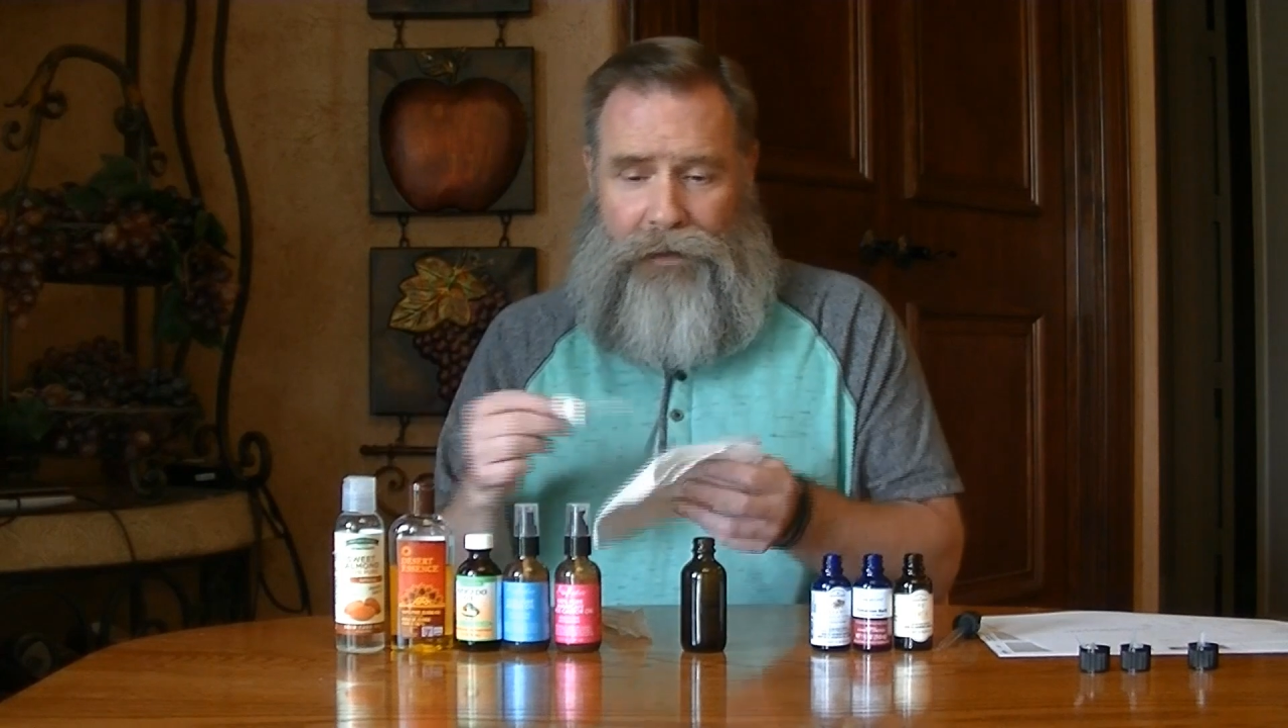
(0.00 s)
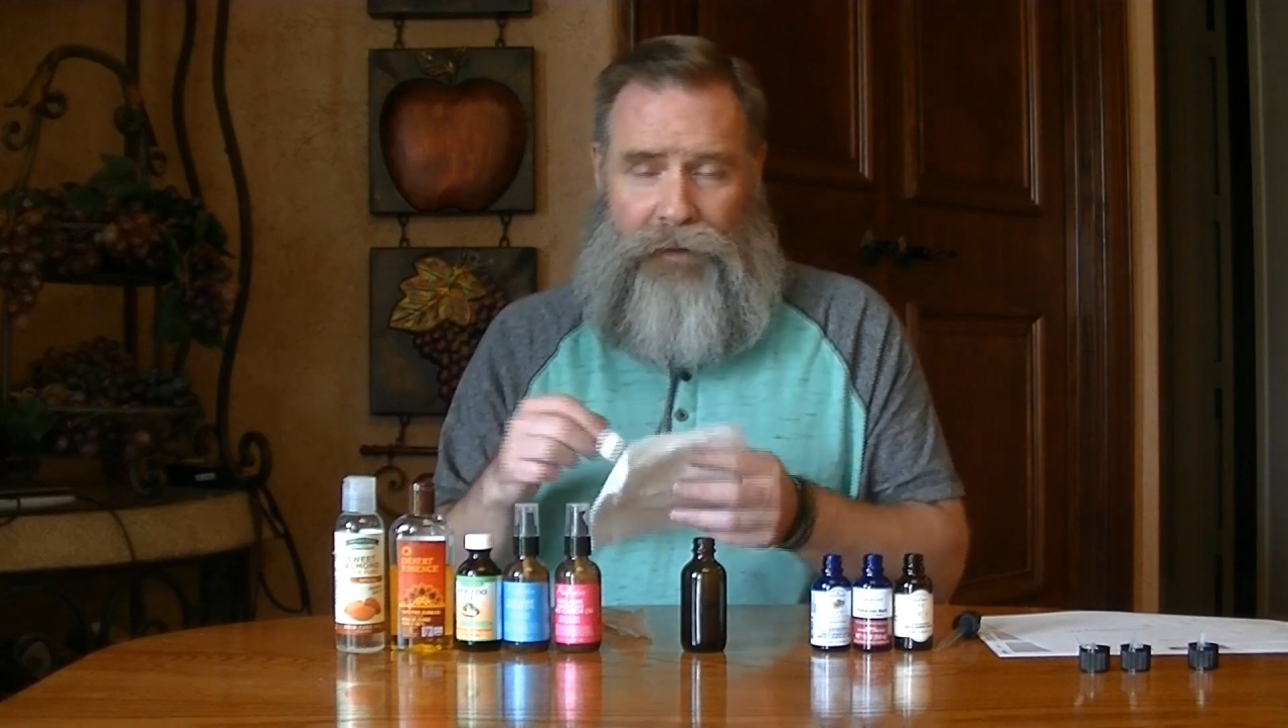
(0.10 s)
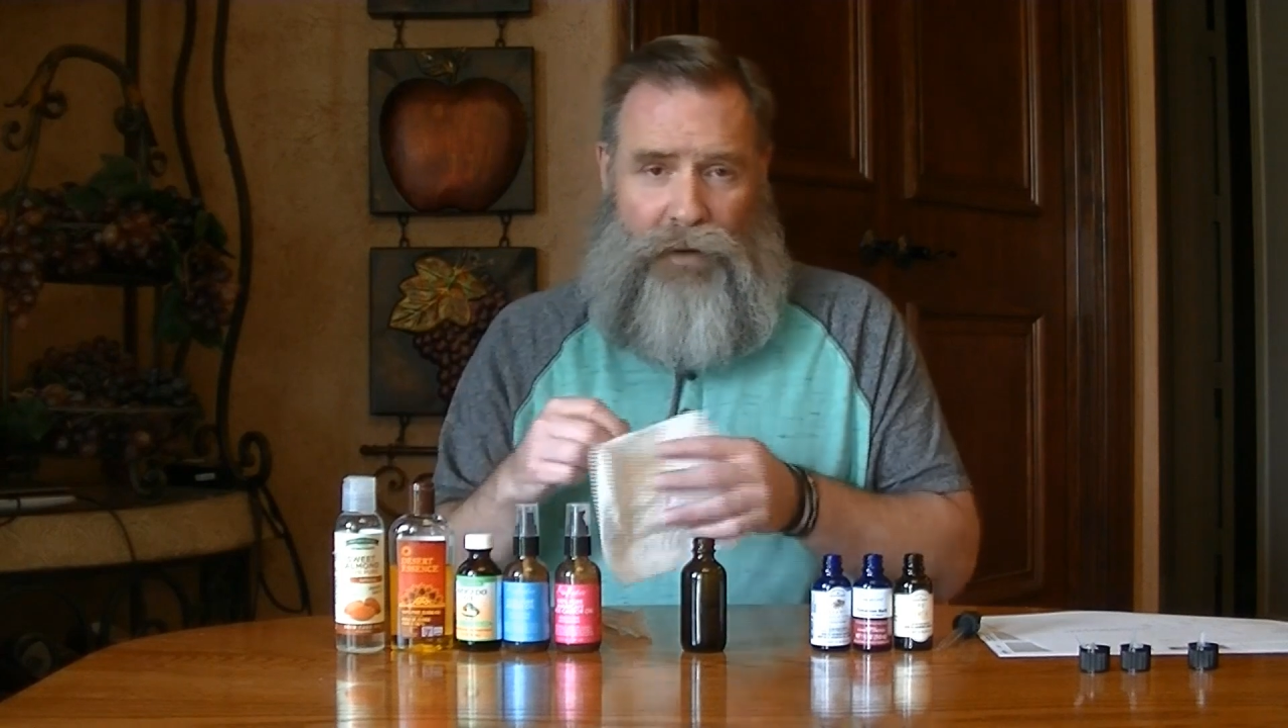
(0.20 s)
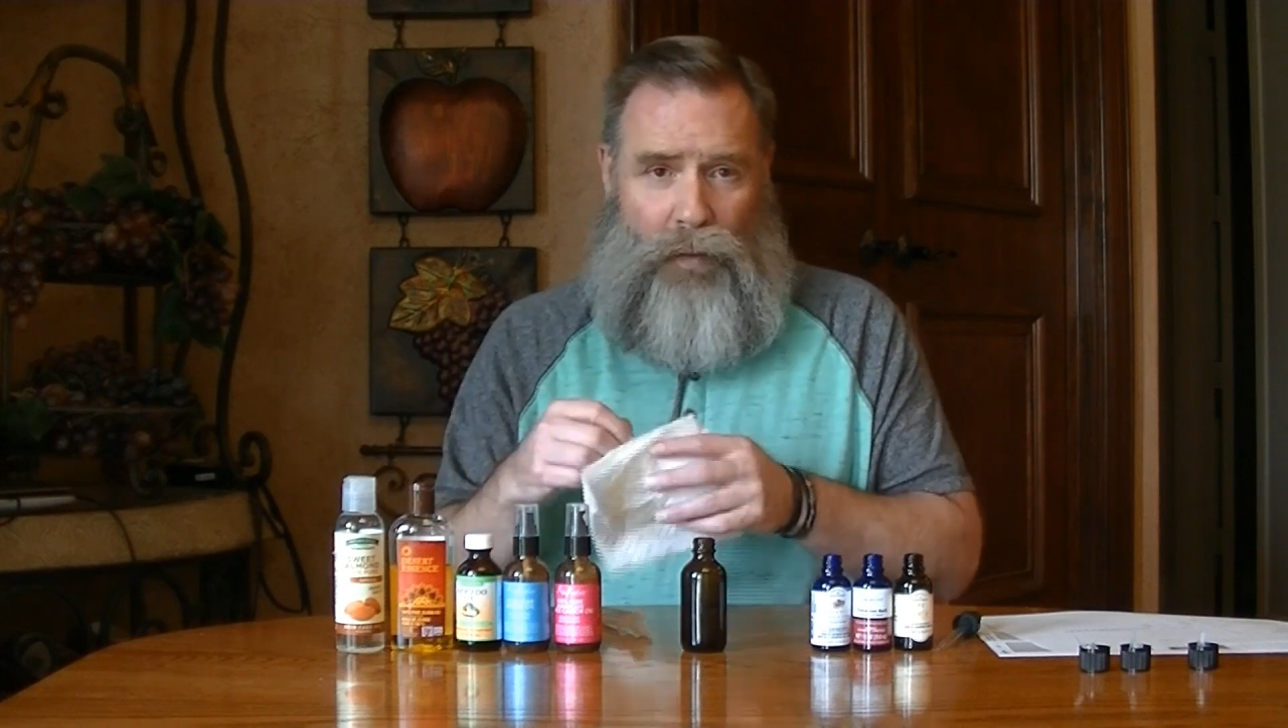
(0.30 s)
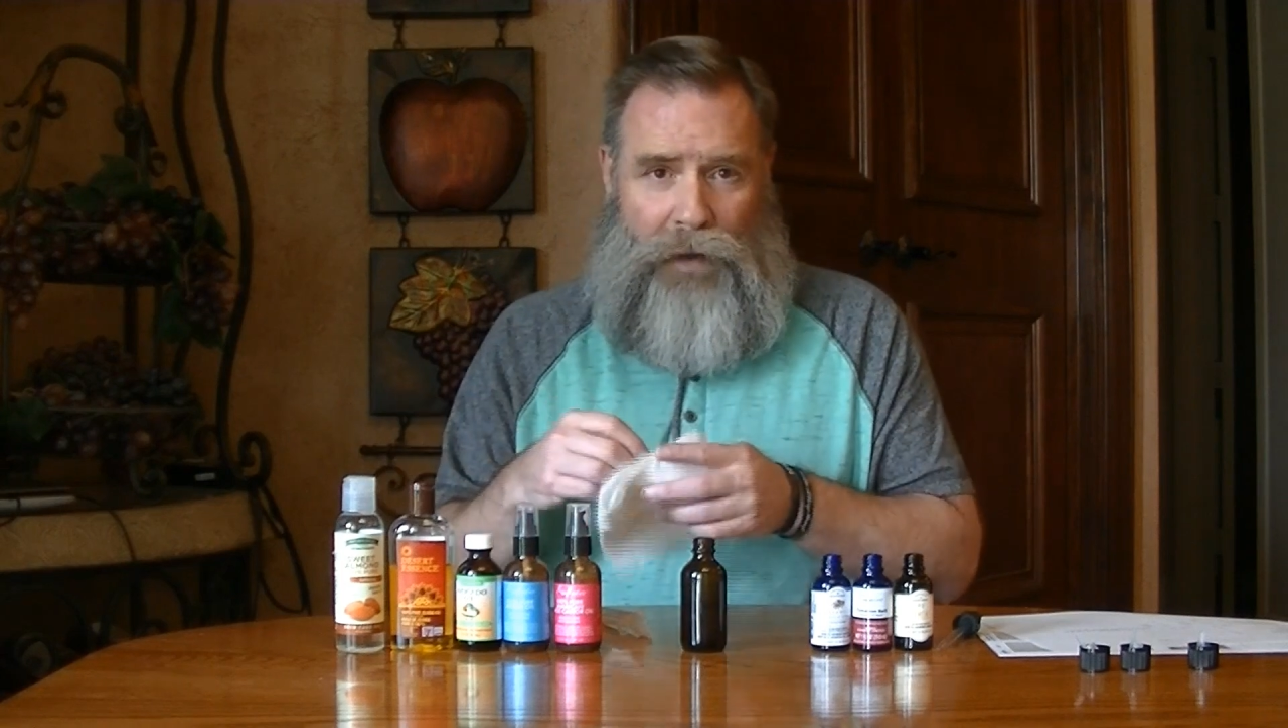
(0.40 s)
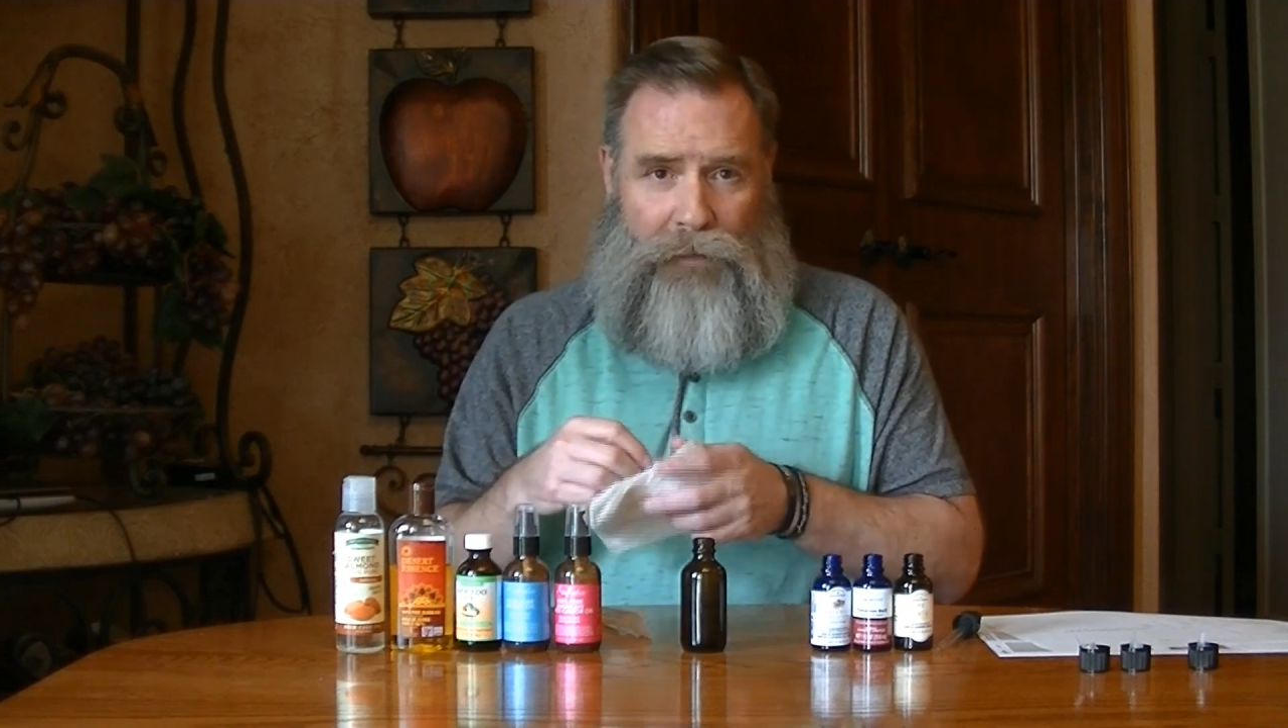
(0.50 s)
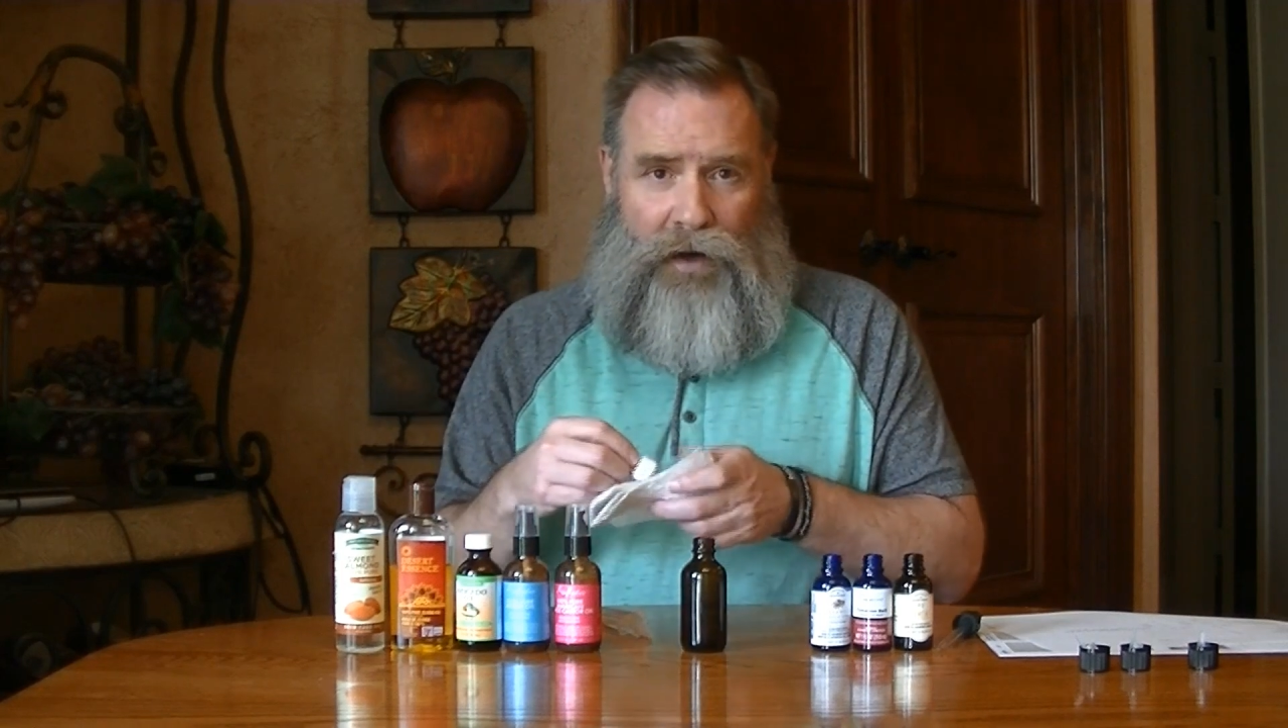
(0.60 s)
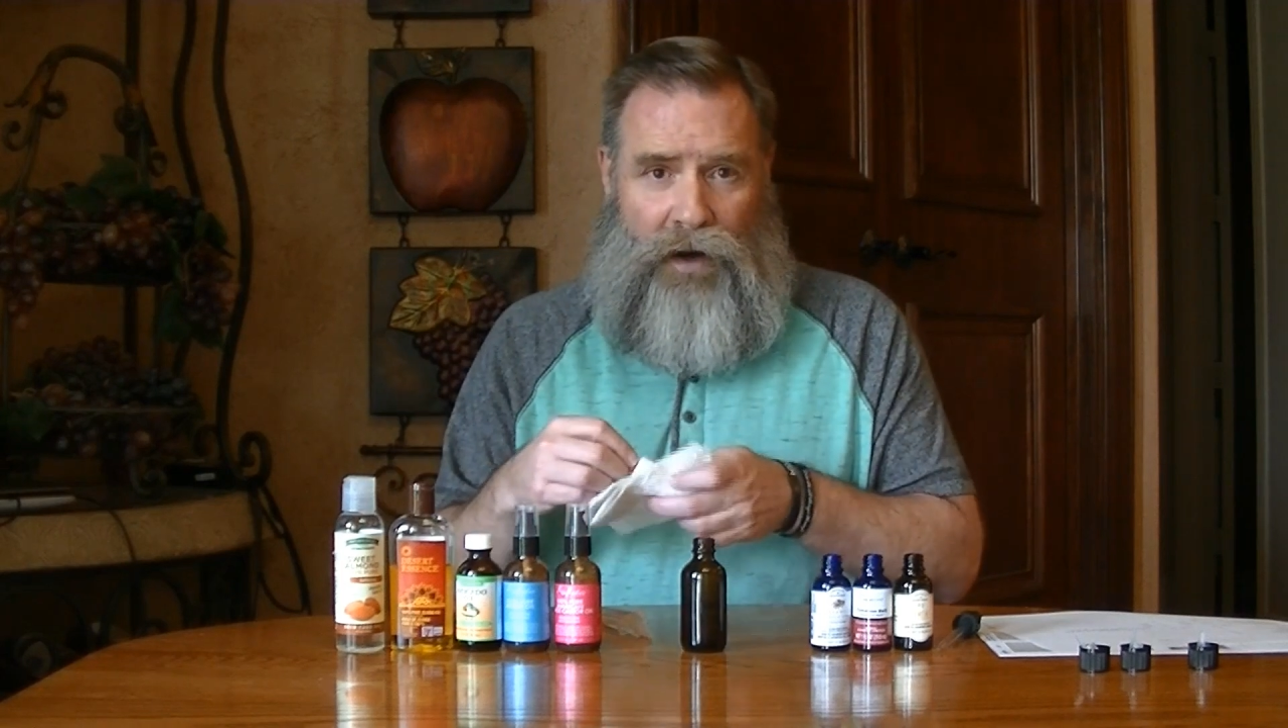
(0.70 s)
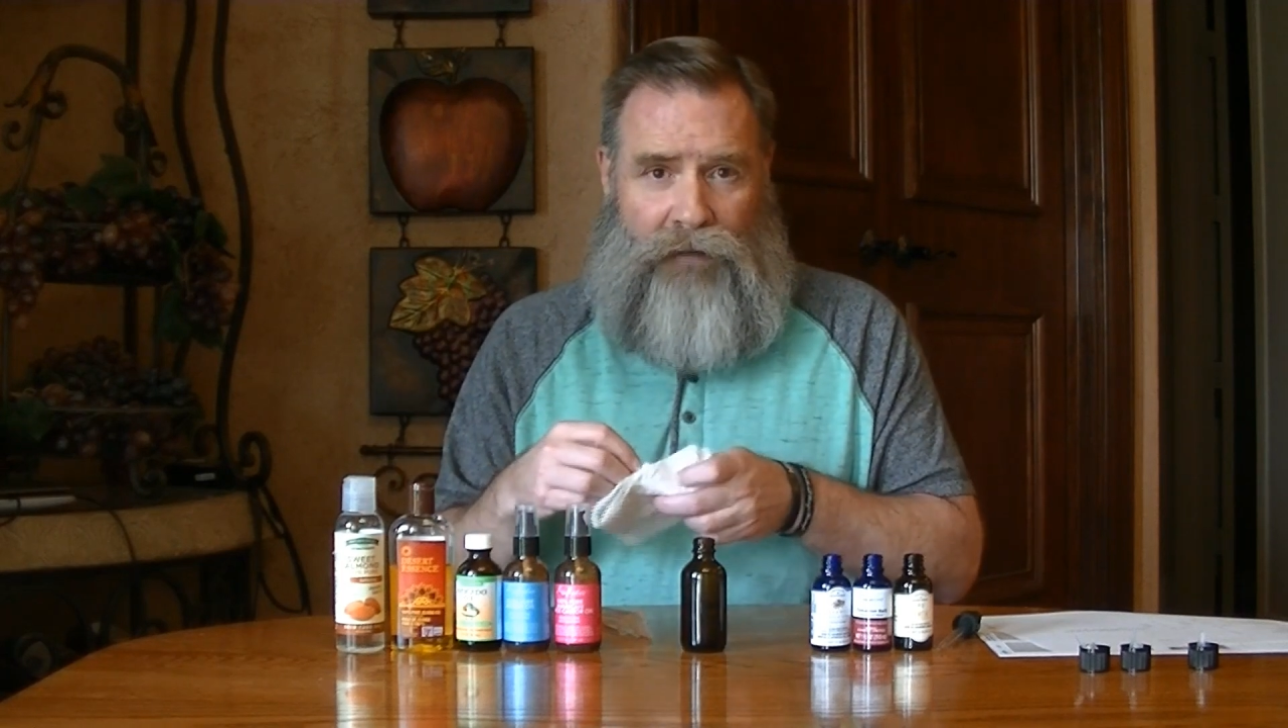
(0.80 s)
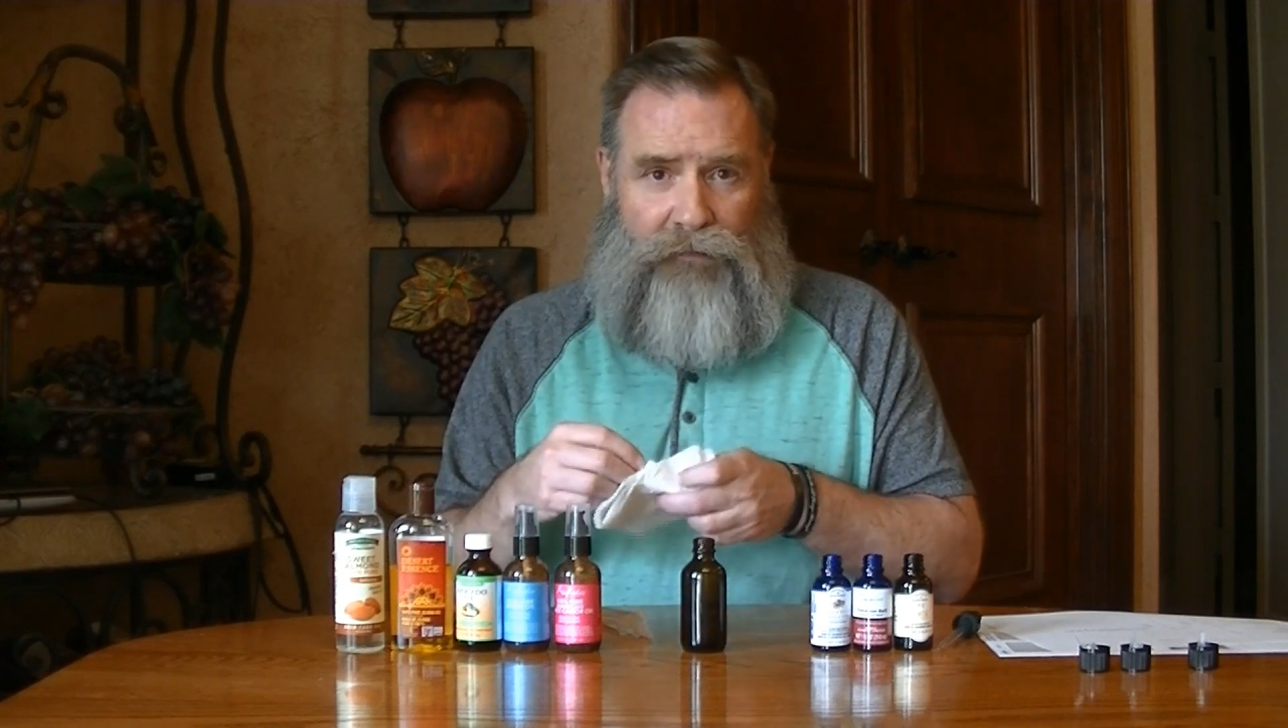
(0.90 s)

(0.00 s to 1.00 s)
I'm going to wipe it off